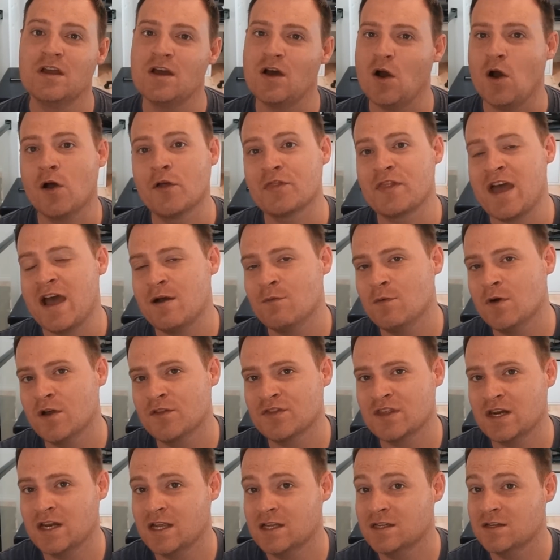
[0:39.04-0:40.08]
on that
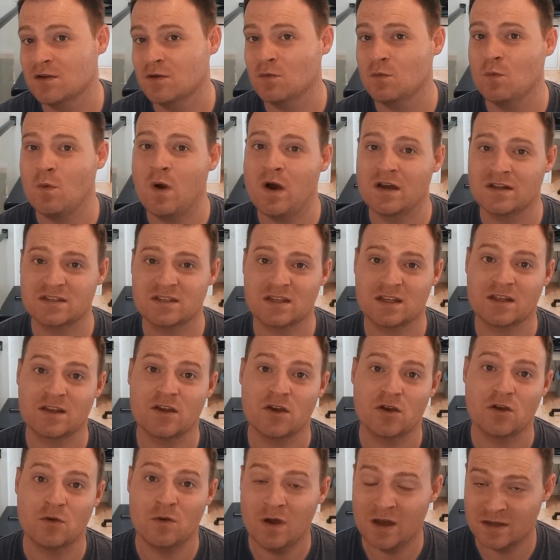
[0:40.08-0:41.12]
one that I don't want to
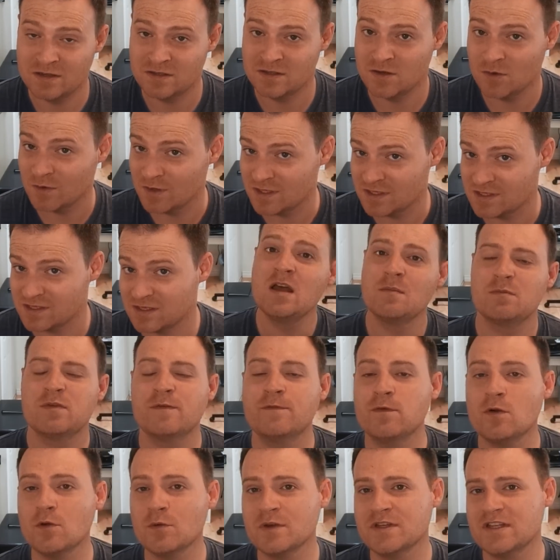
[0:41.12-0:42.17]
go unnoticed.
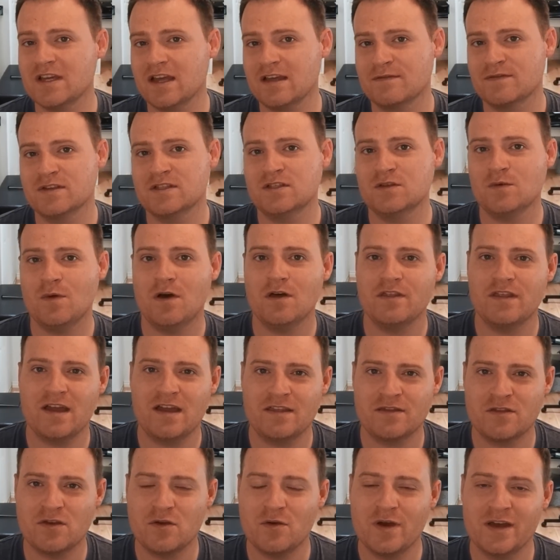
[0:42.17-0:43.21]
Before we dive into all
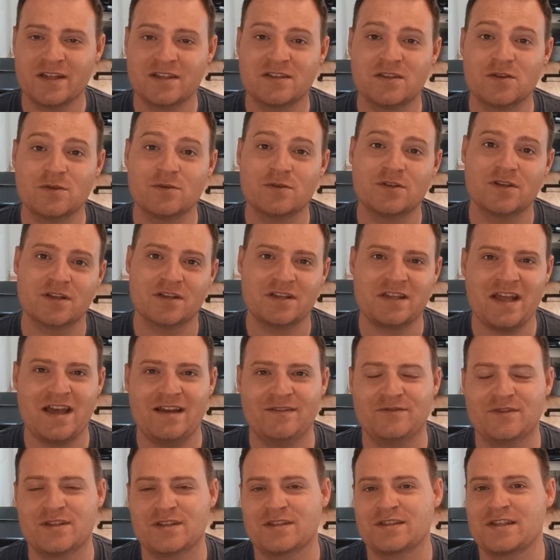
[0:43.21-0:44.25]
that, though, I do just
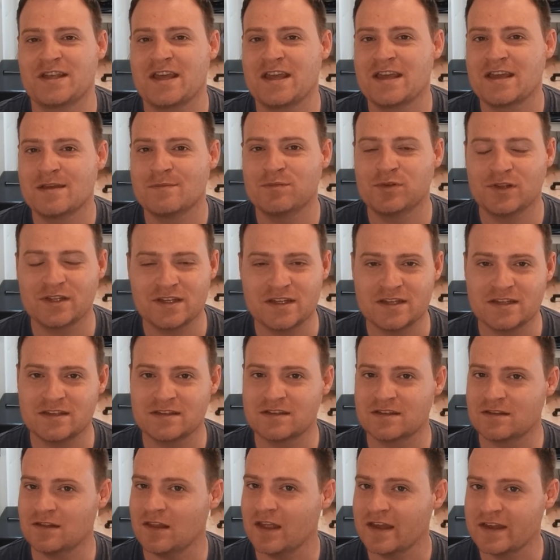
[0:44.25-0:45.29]
have to say,
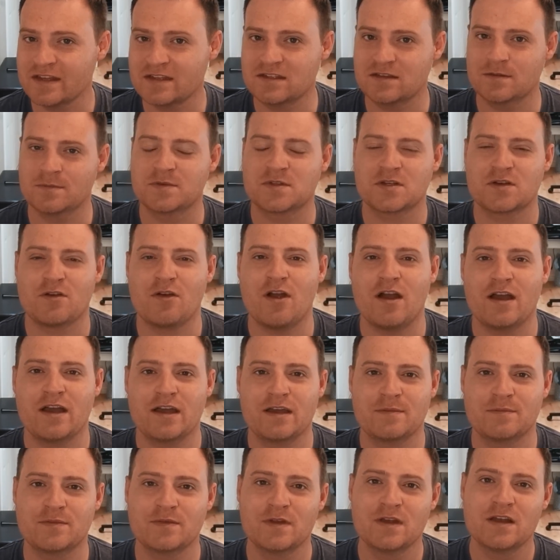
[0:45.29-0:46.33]
please like,
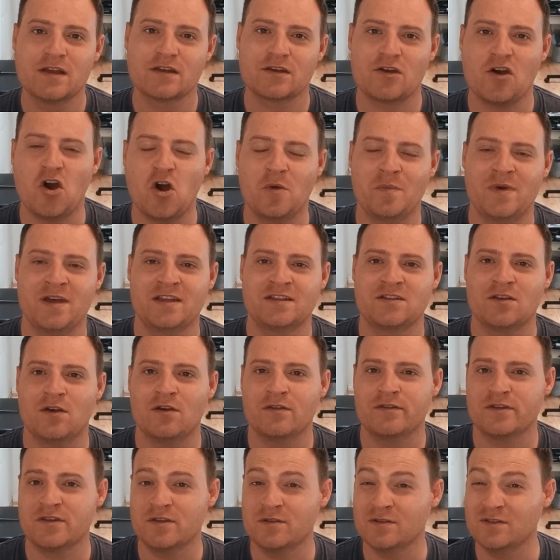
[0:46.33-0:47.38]
subscribe, comment,
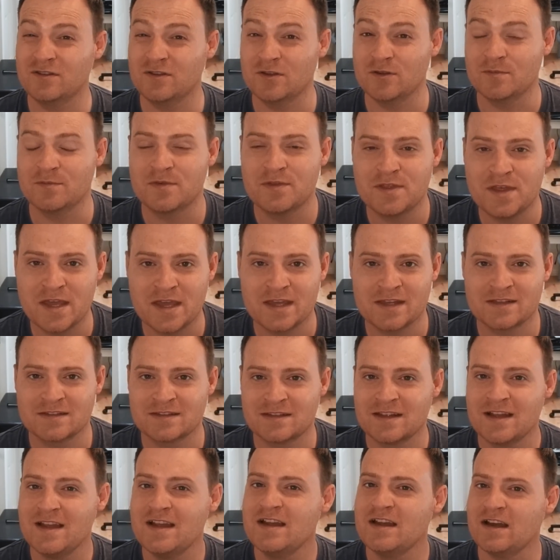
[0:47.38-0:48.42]
all the YouTube
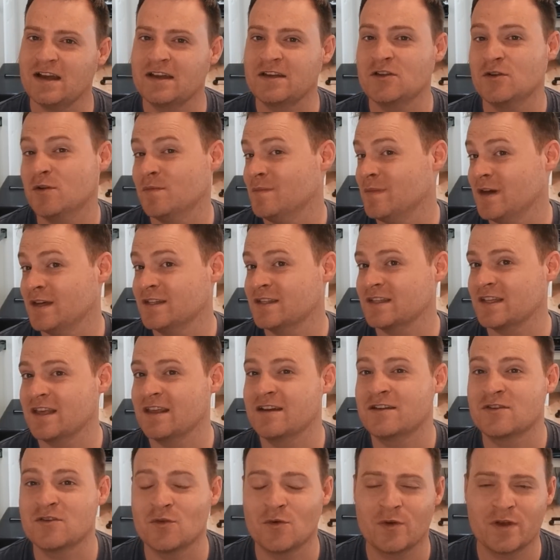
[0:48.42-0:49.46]
things. I know it must
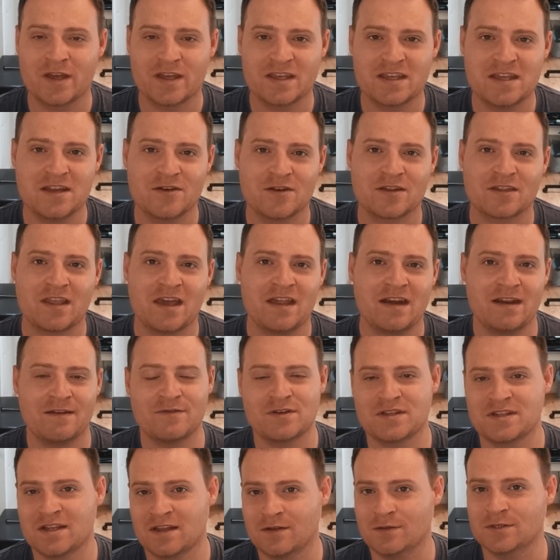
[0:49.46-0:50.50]
get annoying hearing that
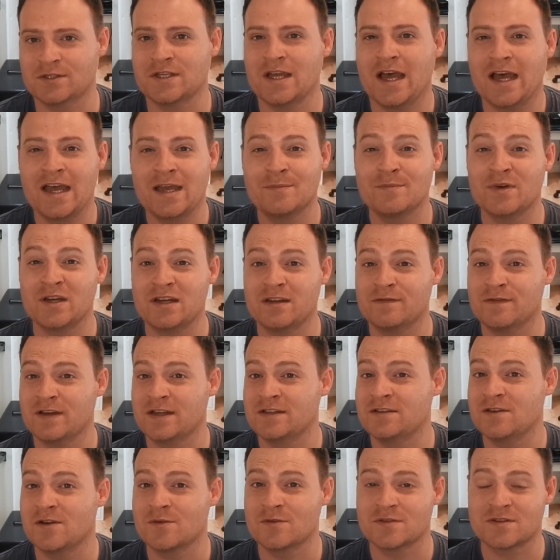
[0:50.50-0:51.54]
every single time, but if
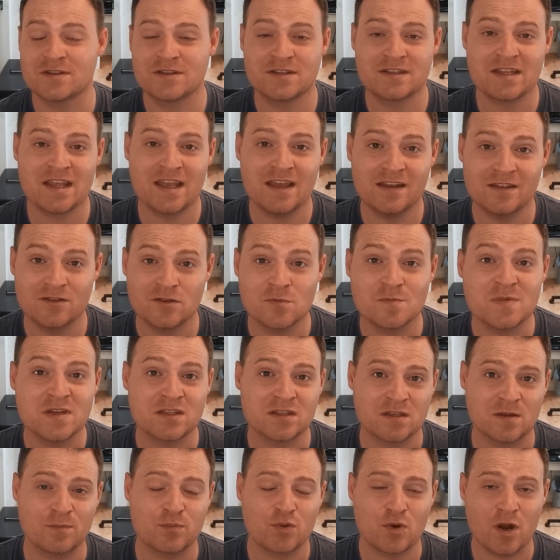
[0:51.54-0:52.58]
I don't say it, you'd be
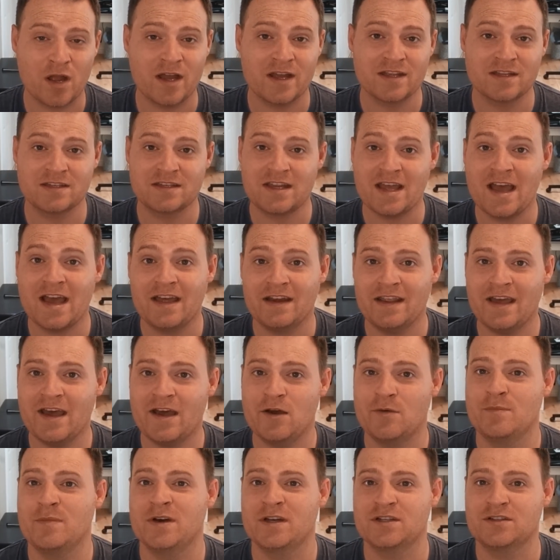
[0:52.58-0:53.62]
surprised at
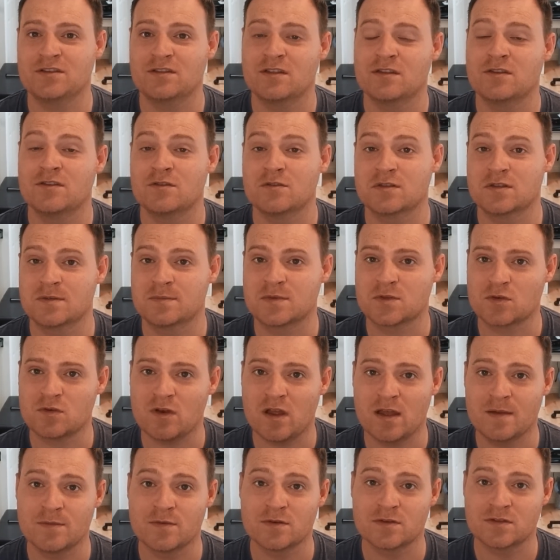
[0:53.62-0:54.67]
how much the new
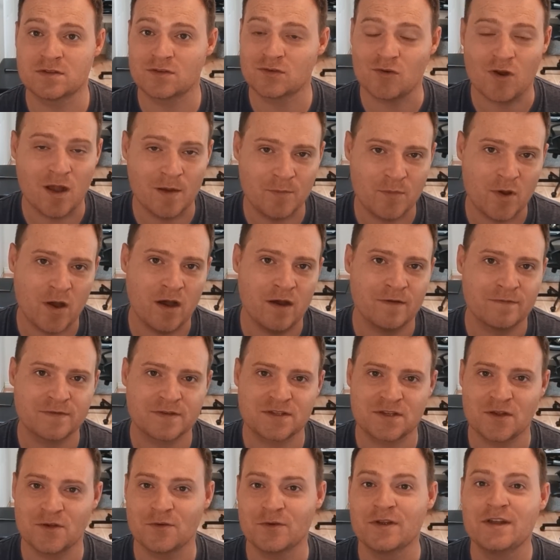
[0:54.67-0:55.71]
subscribers drop off.
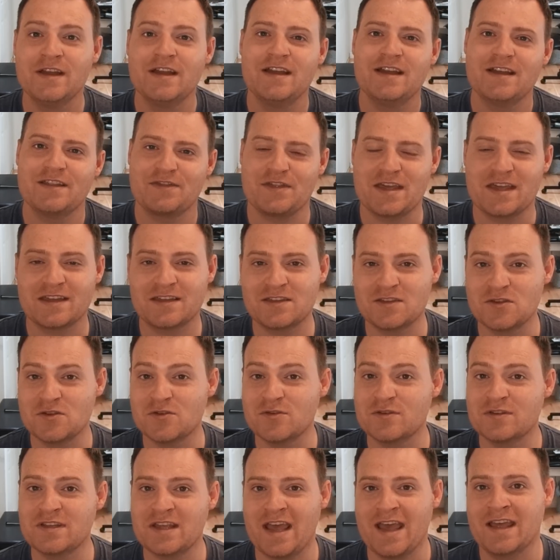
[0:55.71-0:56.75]
So thank
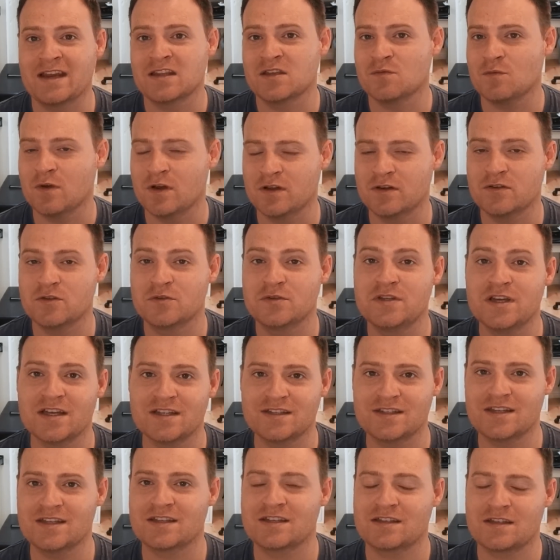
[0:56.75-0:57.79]
you to anyone who
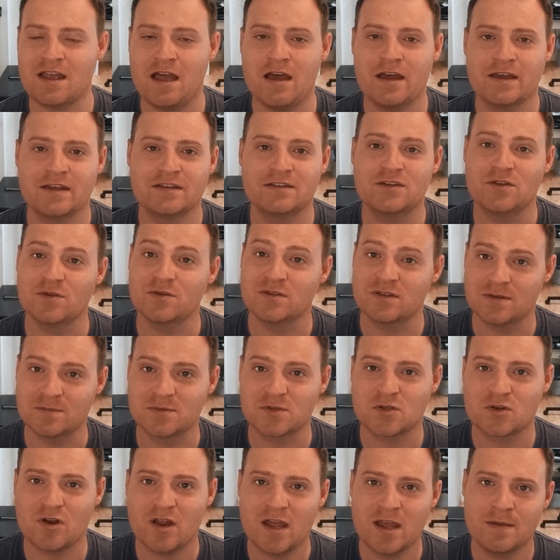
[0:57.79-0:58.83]
does decide to
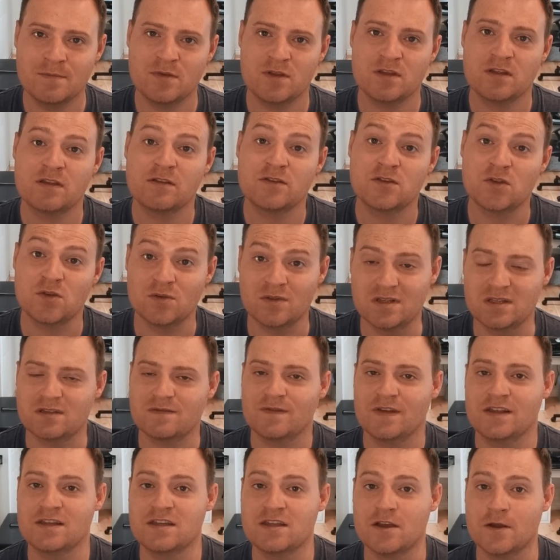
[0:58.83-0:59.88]
subscribe to this
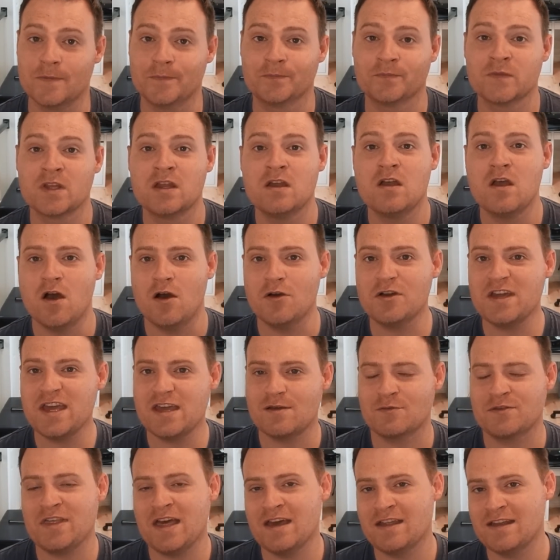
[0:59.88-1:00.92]
video.
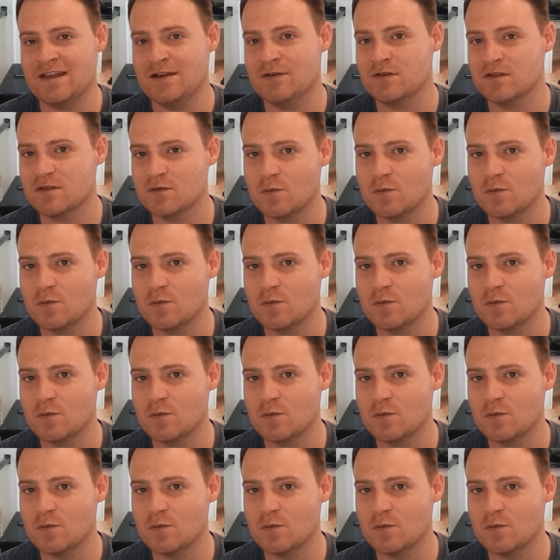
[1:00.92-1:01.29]
Okay, with that out of the